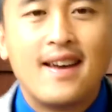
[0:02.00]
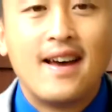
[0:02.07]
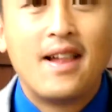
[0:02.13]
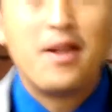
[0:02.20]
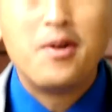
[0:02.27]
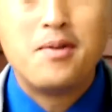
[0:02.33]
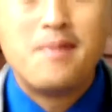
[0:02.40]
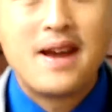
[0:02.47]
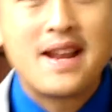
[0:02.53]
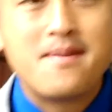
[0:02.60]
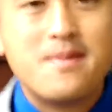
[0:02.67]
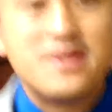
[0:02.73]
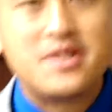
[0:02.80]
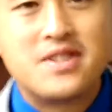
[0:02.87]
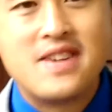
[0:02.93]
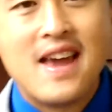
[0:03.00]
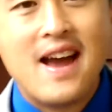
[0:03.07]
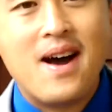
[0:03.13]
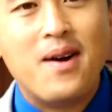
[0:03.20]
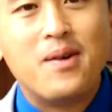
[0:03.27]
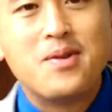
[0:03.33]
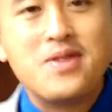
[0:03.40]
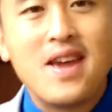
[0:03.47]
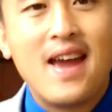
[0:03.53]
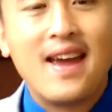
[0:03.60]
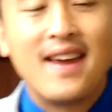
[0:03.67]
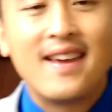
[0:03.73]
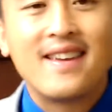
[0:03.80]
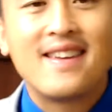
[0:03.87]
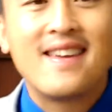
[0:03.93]
Hello, my name is Yauo
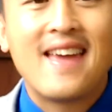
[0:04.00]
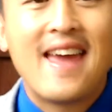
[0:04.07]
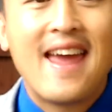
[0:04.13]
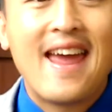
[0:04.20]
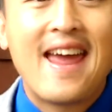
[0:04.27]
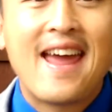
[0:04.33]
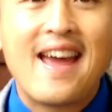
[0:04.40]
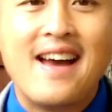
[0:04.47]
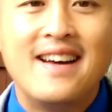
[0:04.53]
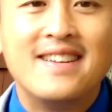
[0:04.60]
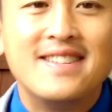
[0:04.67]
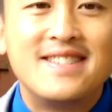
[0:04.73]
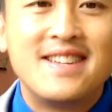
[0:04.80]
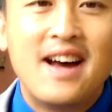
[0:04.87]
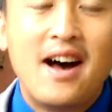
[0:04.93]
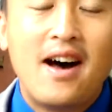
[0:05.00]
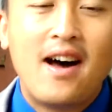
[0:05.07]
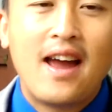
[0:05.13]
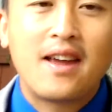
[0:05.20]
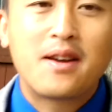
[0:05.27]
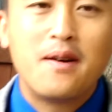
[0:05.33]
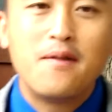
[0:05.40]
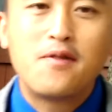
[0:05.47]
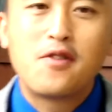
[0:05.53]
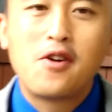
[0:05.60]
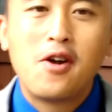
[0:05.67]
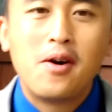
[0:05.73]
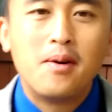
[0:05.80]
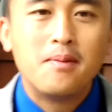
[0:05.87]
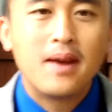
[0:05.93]
Yang, and I come
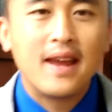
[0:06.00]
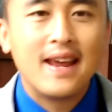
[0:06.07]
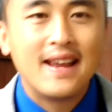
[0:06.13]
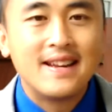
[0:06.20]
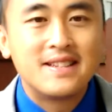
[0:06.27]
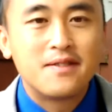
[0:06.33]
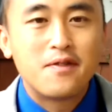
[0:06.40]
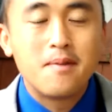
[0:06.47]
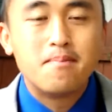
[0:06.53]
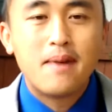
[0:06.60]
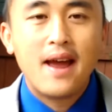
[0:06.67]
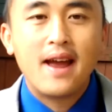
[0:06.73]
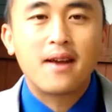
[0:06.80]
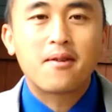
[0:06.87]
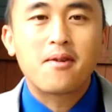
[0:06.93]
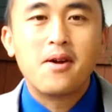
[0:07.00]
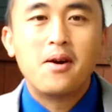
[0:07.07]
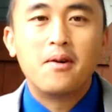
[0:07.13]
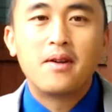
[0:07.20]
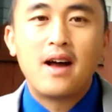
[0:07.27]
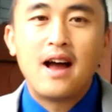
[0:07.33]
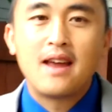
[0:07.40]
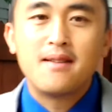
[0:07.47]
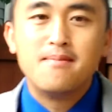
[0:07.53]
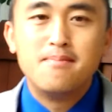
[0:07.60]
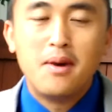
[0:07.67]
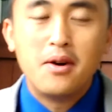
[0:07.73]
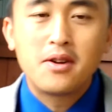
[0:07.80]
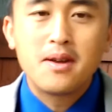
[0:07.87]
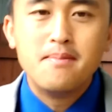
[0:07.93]
from a different background. I am
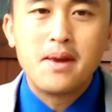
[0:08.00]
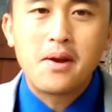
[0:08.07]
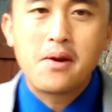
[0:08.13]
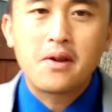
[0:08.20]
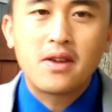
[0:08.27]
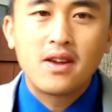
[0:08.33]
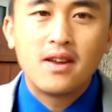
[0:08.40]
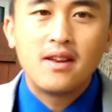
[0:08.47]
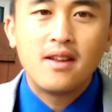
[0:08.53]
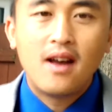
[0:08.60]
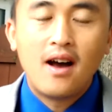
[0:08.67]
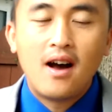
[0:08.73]
Hmong American.